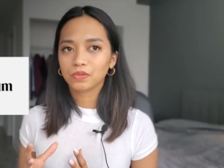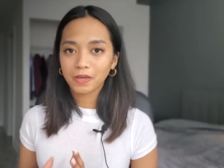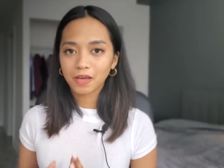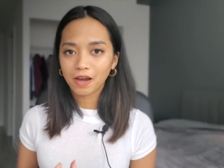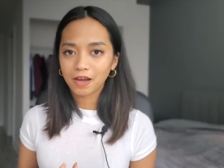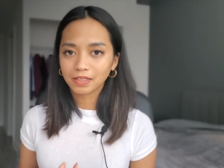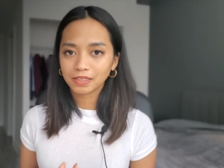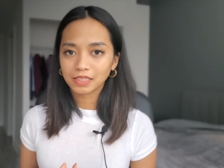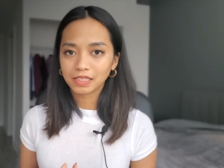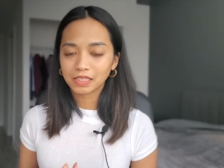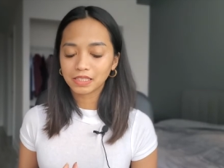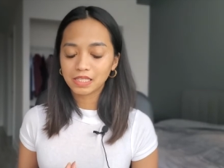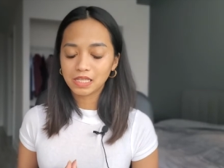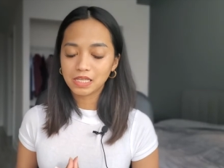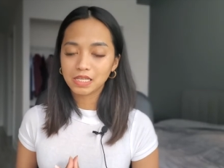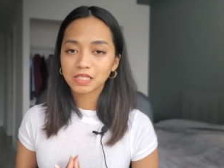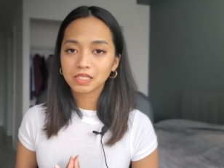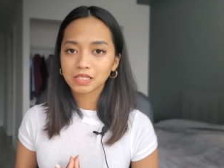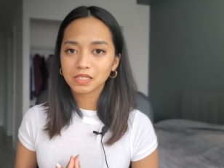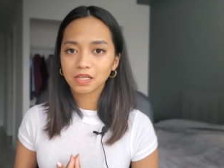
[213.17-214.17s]
the behind the
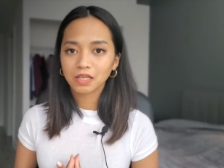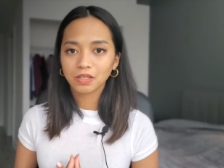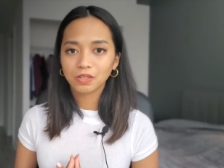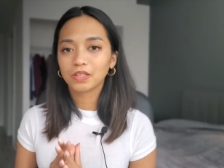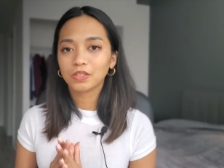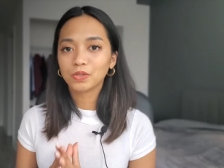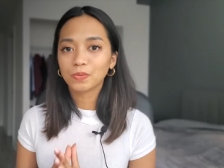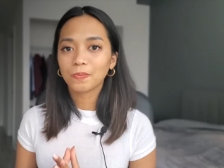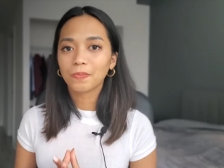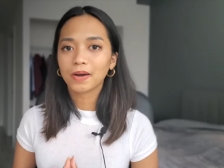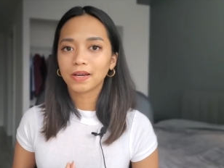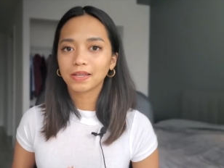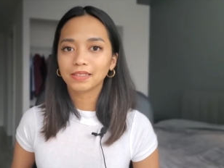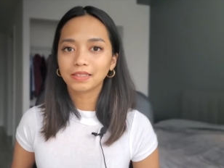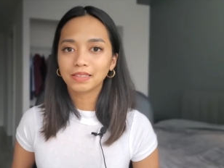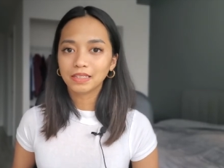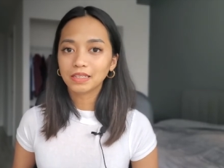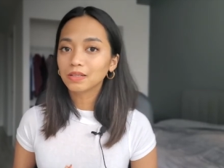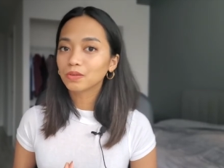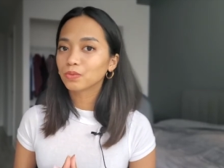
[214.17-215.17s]
scenes that you
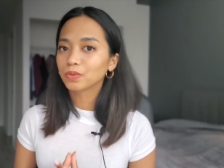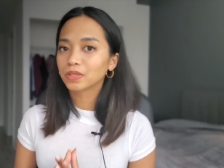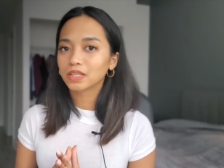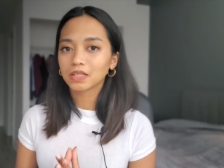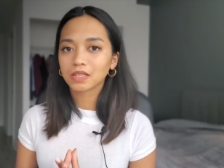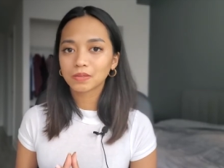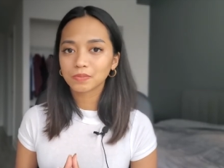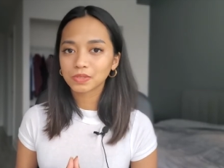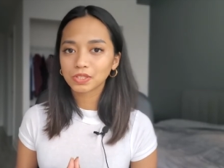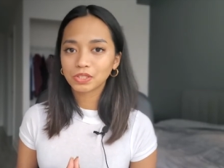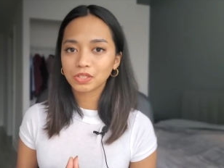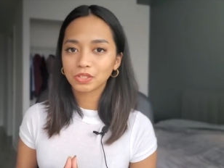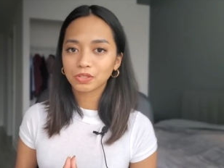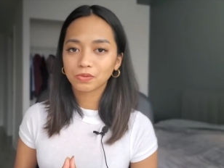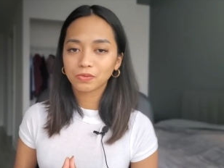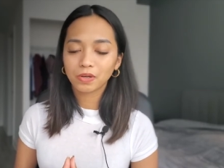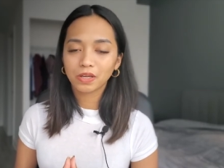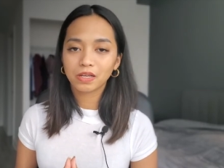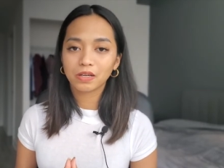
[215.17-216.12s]
might need when it comes to your